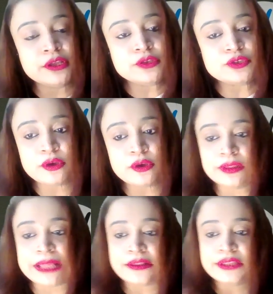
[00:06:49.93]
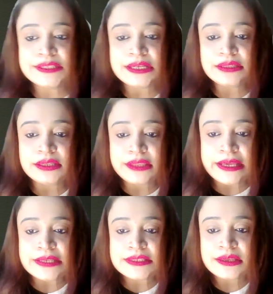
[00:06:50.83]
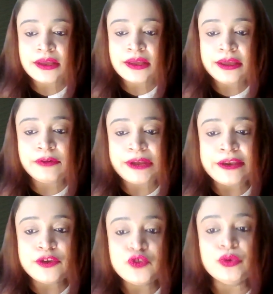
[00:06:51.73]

So that these are the things you can do.